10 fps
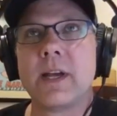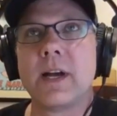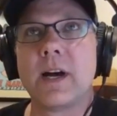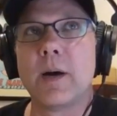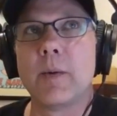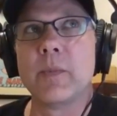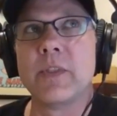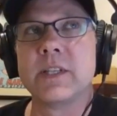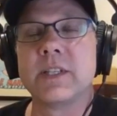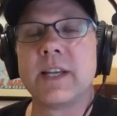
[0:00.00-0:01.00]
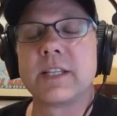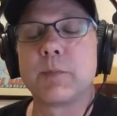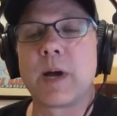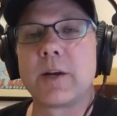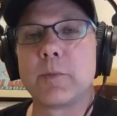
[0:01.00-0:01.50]
the dice
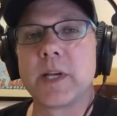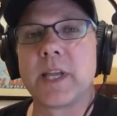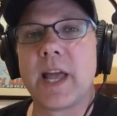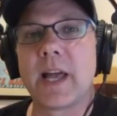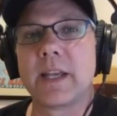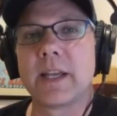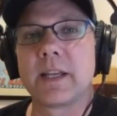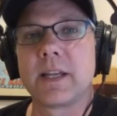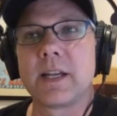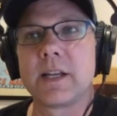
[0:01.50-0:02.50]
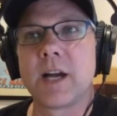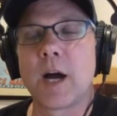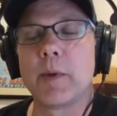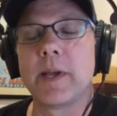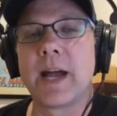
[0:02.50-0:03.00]
miner mechanic
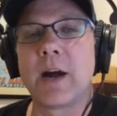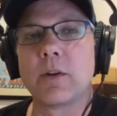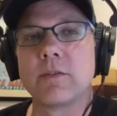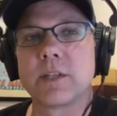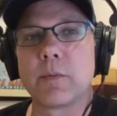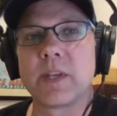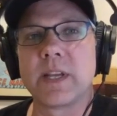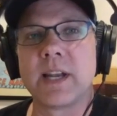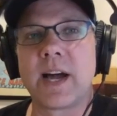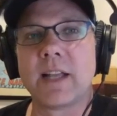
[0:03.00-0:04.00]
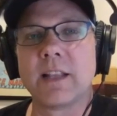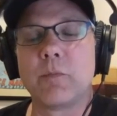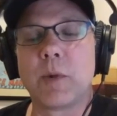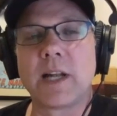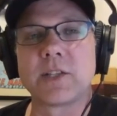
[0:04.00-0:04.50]
coming out of something in Isle of
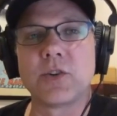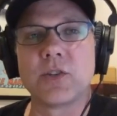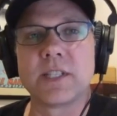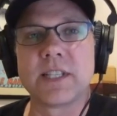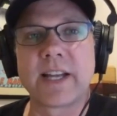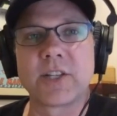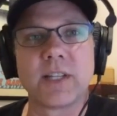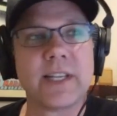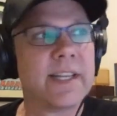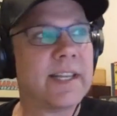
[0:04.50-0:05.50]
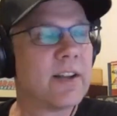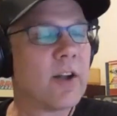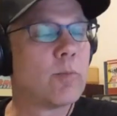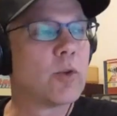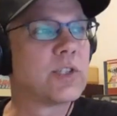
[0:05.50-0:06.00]
Monsters is actually
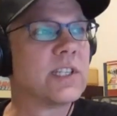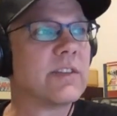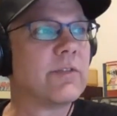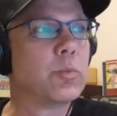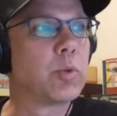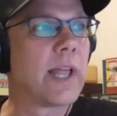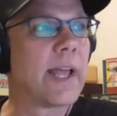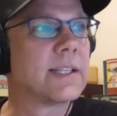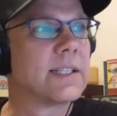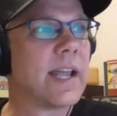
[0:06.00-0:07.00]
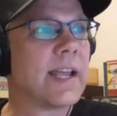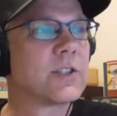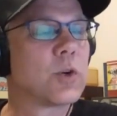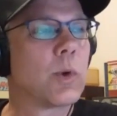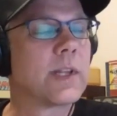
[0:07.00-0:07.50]
almost as if you planned to
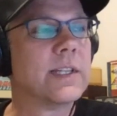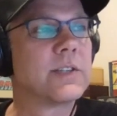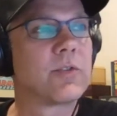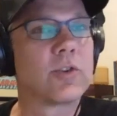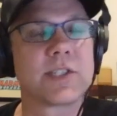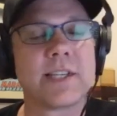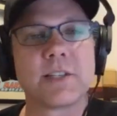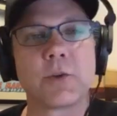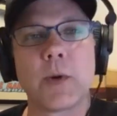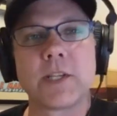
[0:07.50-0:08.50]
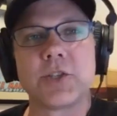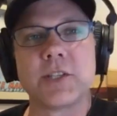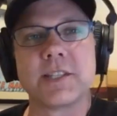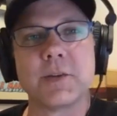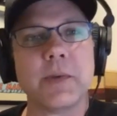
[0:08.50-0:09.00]
answer one of these first sets of
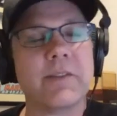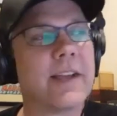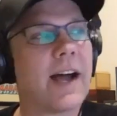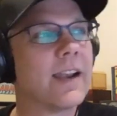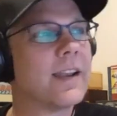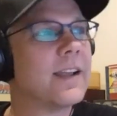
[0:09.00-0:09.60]
questions that we've got.